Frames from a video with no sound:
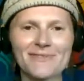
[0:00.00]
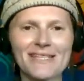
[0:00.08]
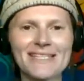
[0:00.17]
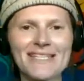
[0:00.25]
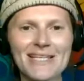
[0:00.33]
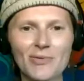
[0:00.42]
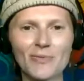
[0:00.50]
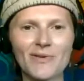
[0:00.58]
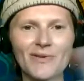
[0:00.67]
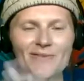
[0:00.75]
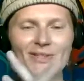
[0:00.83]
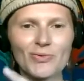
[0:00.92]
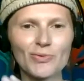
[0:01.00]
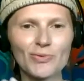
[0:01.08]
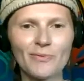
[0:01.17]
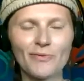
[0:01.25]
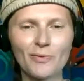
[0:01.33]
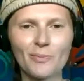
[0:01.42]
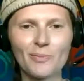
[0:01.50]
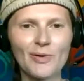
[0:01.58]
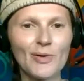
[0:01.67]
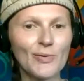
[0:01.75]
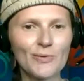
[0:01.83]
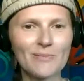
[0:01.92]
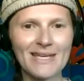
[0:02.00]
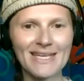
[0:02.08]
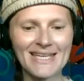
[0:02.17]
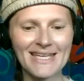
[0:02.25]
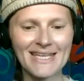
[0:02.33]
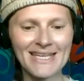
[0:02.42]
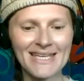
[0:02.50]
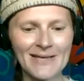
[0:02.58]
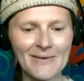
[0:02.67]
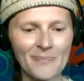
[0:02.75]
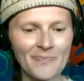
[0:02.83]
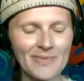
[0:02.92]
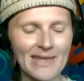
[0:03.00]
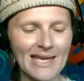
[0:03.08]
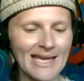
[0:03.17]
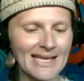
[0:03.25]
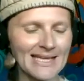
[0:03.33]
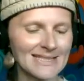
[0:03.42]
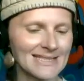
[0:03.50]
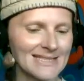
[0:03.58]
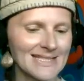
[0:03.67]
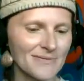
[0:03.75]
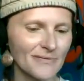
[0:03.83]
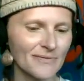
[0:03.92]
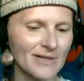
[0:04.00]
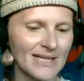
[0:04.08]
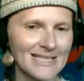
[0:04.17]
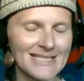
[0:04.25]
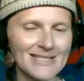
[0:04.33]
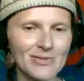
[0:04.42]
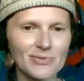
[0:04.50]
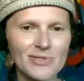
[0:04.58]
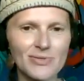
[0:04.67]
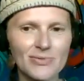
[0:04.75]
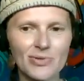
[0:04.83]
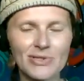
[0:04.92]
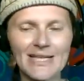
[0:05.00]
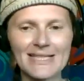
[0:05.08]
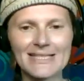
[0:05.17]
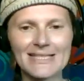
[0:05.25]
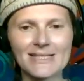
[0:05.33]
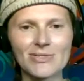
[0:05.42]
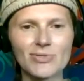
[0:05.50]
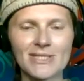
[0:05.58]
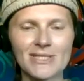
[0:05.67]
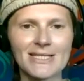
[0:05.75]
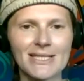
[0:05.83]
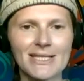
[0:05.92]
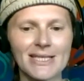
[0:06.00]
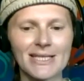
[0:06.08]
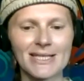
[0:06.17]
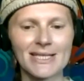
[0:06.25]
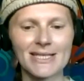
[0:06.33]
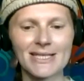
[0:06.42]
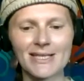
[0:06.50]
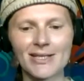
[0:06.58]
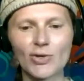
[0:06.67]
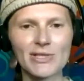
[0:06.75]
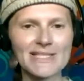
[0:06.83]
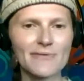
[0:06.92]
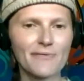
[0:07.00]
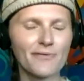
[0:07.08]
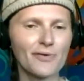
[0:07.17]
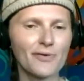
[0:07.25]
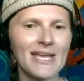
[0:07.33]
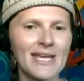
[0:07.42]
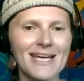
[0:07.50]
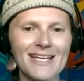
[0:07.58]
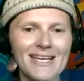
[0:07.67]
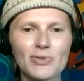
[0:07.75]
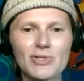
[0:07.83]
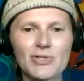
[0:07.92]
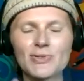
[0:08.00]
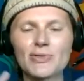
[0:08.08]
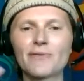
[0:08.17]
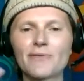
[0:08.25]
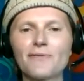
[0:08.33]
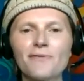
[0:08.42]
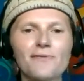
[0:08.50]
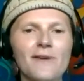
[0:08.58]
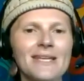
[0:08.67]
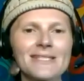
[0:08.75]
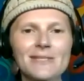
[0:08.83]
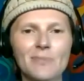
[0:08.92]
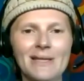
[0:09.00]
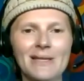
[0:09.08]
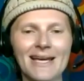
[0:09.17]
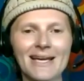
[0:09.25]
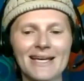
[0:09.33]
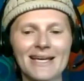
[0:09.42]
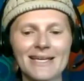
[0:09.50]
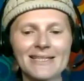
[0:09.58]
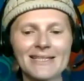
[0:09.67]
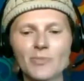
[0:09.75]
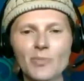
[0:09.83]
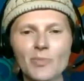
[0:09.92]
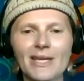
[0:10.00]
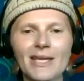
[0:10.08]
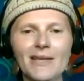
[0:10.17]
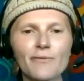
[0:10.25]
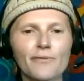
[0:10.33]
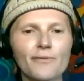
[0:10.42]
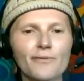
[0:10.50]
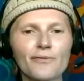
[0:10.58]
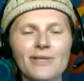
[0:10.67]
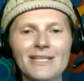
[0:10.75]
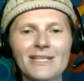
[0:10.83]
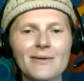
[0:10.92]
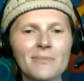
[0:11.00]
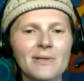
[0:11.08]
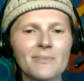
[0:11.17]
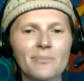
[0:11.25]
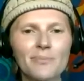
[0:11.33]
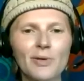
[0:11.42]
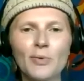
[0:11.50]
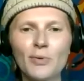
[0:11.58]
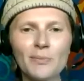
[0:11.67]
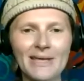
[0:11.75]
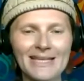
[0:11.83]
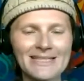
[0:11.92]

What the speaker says: destiny weaving group for blooming. And Friday is also connected to the goddess Freya, who's also a fate spinner and bringing freedom and blooming,